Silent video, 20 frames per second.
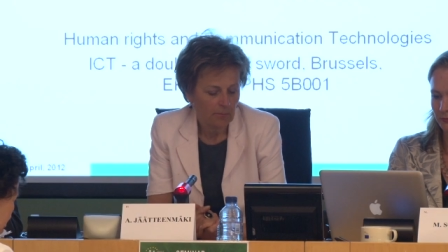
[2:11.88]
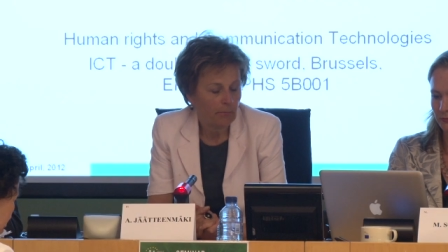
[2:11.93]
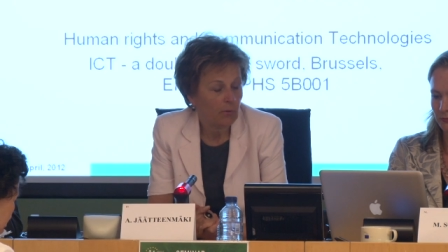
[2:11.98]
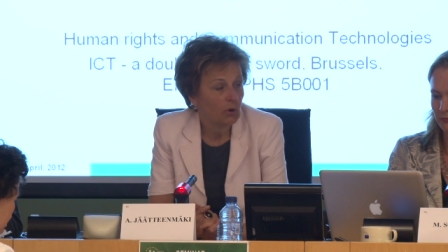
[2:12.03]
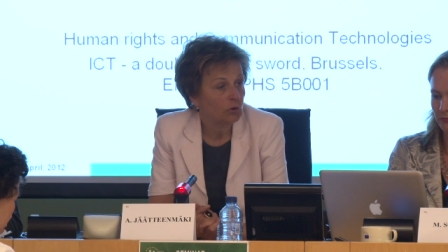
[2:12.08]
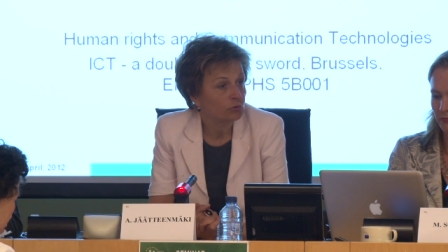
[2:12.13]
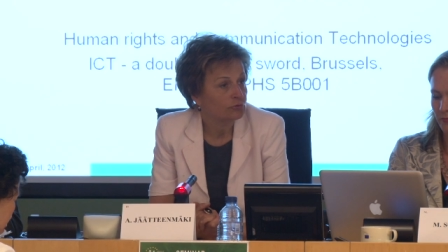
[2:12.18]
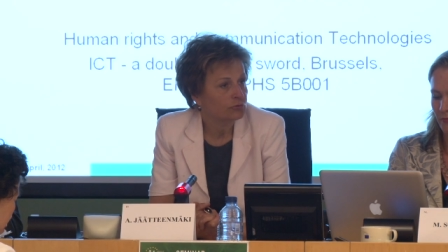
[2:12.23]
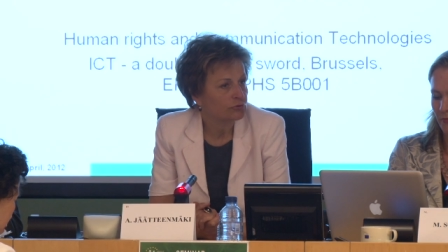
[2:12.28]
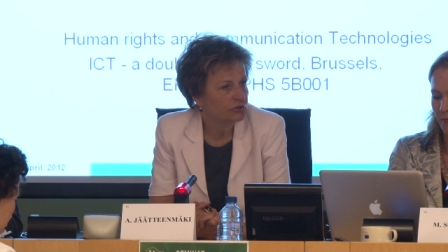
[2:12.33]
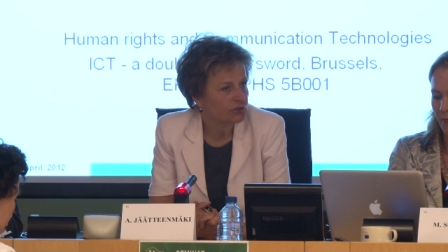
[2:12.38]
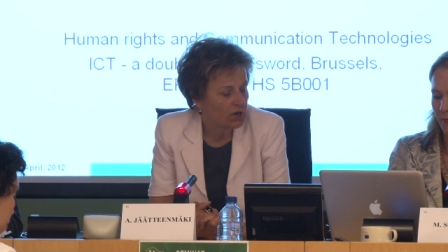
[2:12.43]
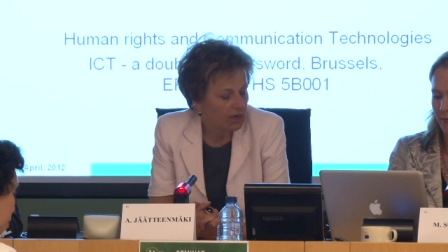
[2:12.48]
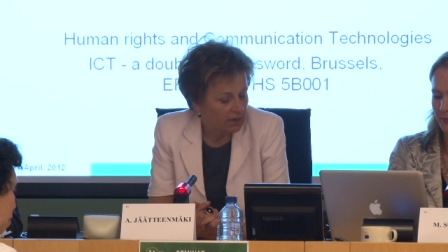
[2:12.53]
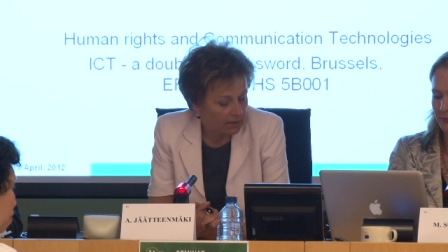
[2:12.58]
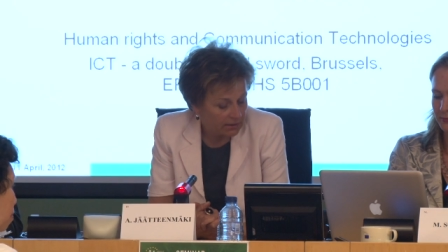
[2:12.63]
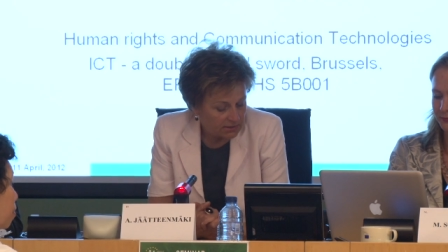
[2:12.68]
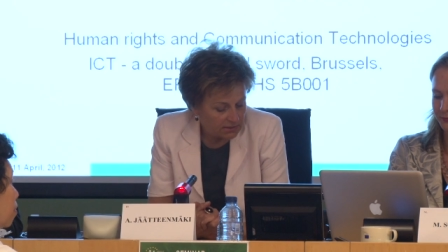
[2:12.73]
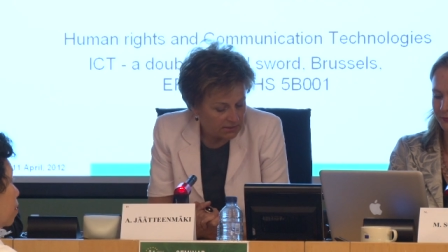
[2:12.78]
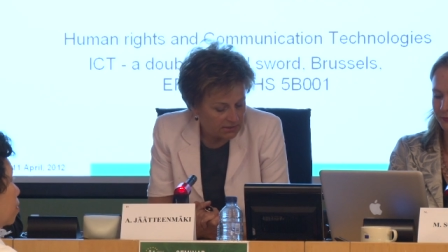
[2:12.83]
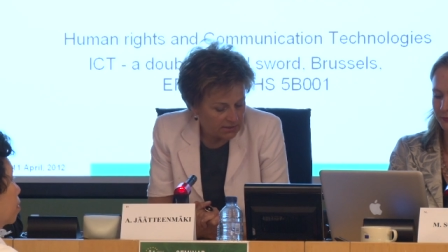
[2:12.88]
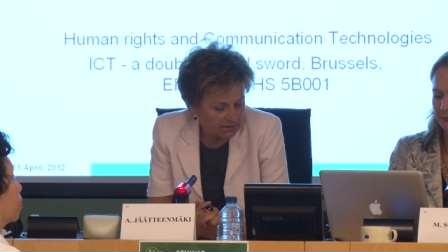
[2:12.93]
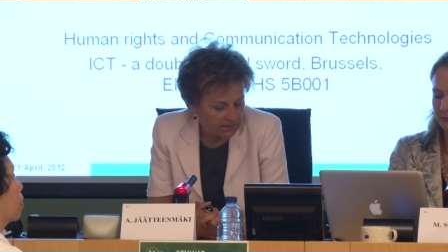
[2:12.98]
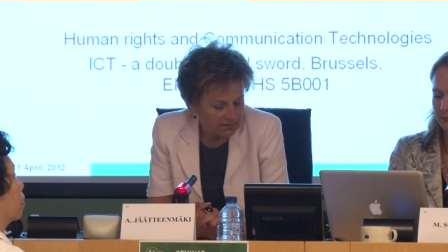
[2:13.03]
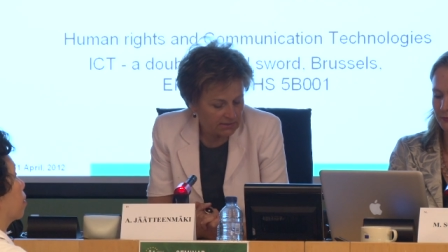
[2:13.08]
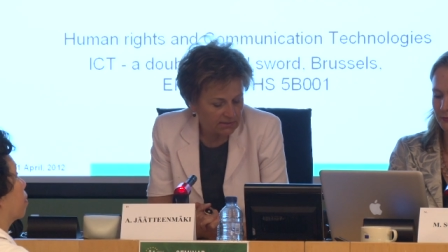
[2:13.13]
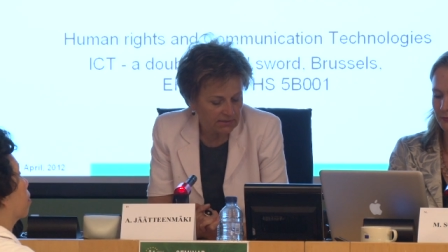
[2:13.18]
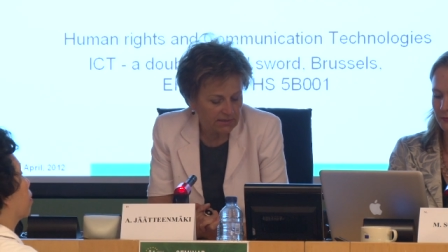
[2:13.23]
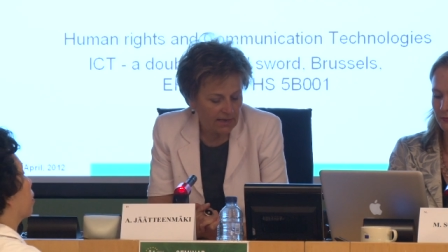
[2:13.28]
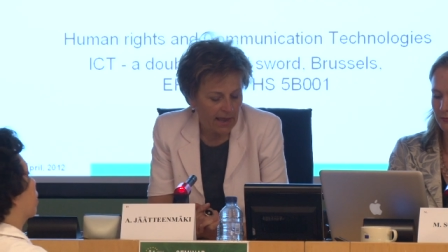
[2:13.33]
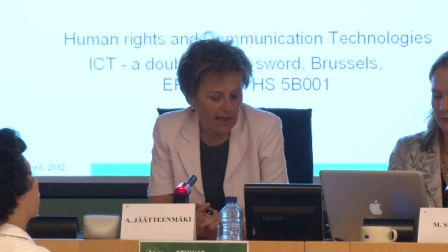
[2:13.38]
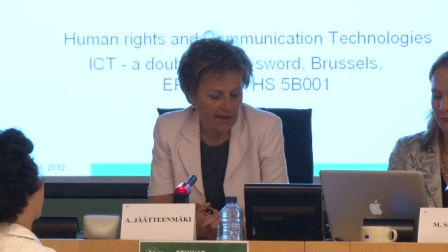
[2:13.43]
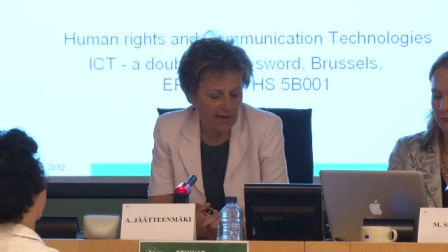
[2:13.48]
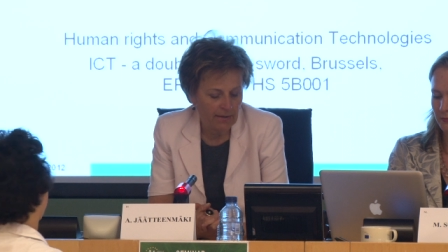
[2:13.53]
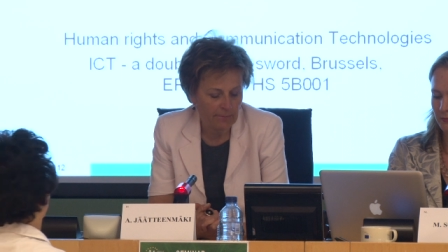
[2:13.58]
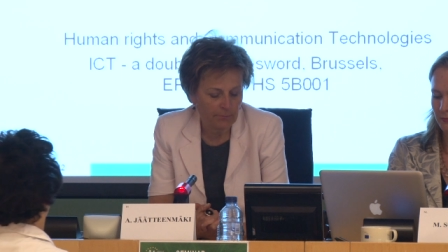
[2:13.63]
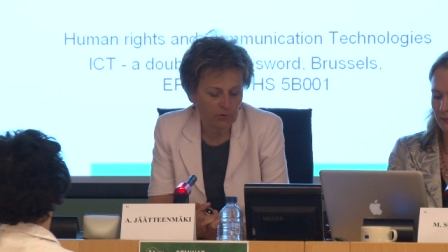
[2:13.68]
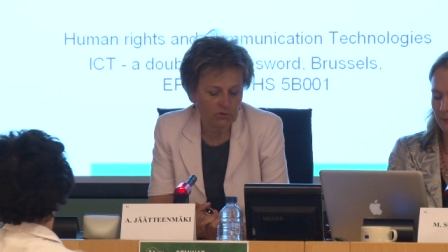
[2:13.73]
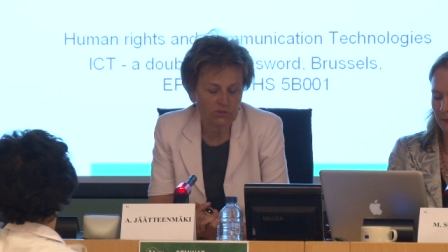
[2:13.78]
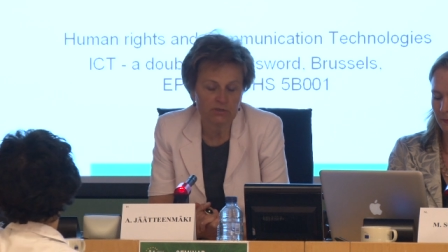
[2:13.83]
both challenges
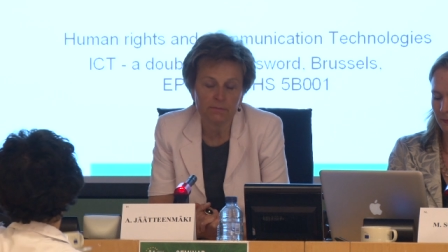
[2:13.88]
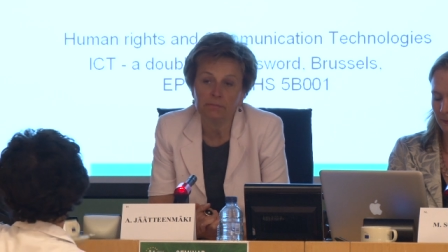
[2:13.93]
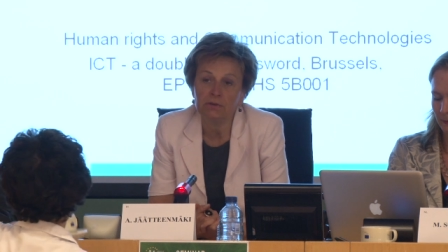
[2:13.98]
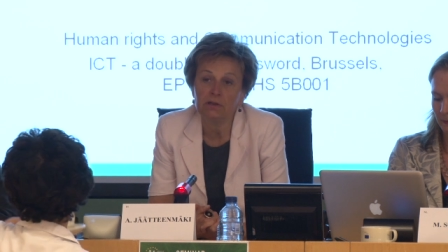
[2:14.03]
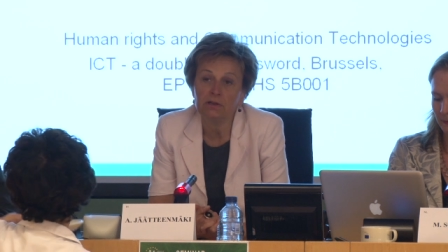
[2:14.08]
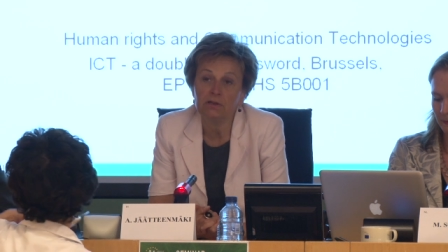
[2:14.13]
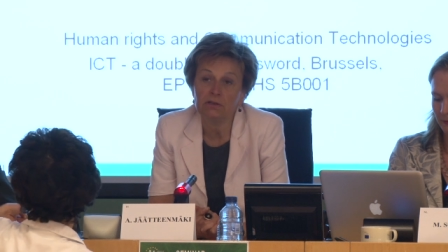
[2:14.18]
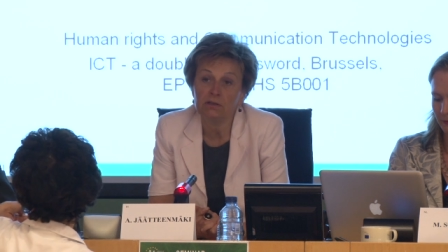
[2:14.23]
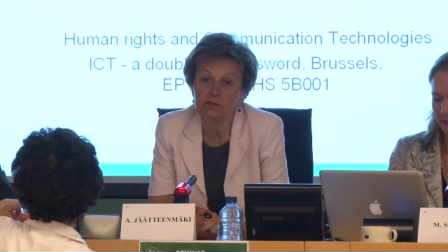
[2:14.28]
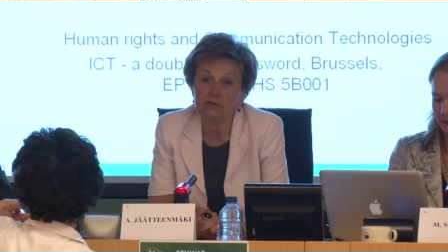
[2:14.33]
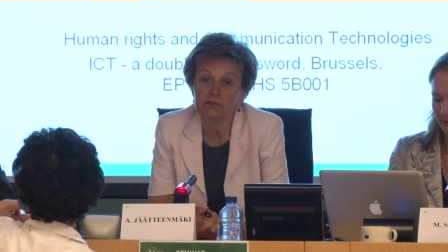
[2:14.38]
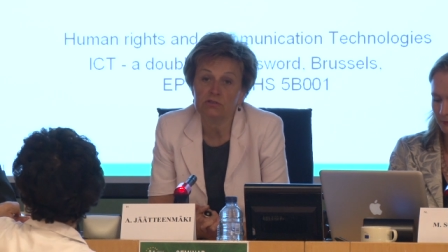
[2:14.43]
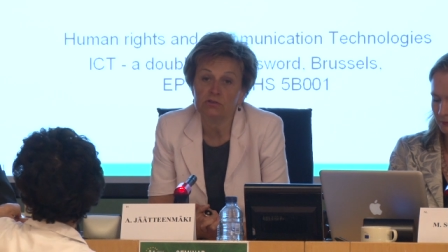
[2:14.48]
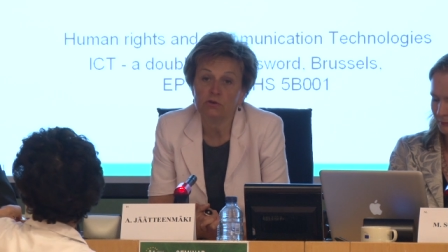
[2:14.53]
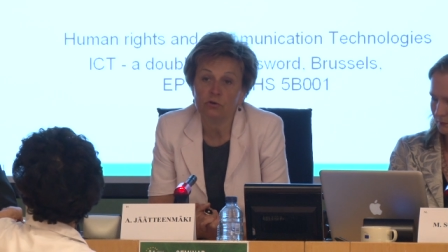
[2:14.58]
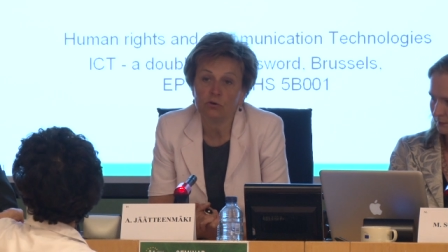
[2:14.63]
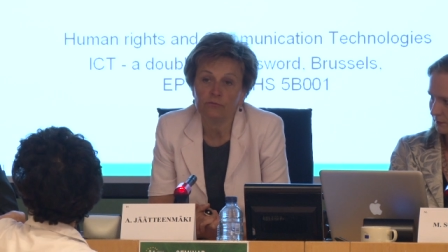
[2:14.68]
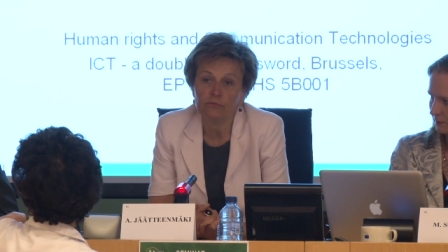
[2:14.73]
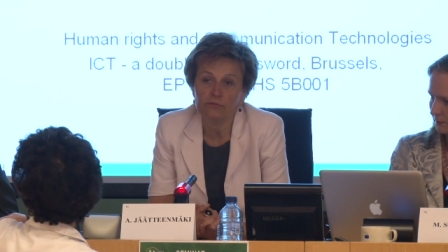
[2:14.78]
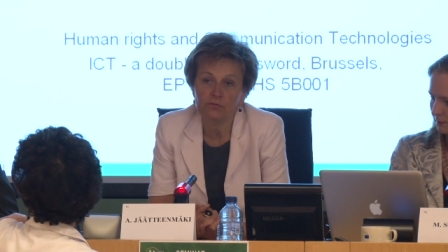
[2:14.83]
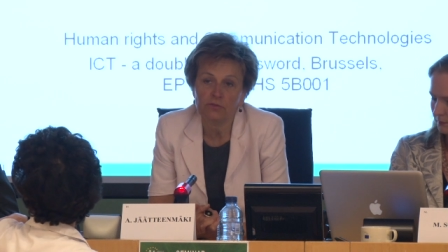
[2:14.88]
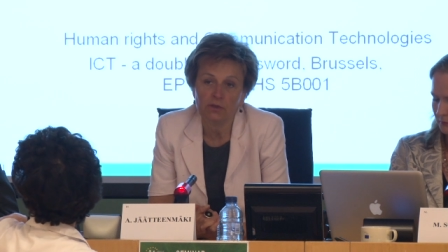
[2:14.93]
and possibilities of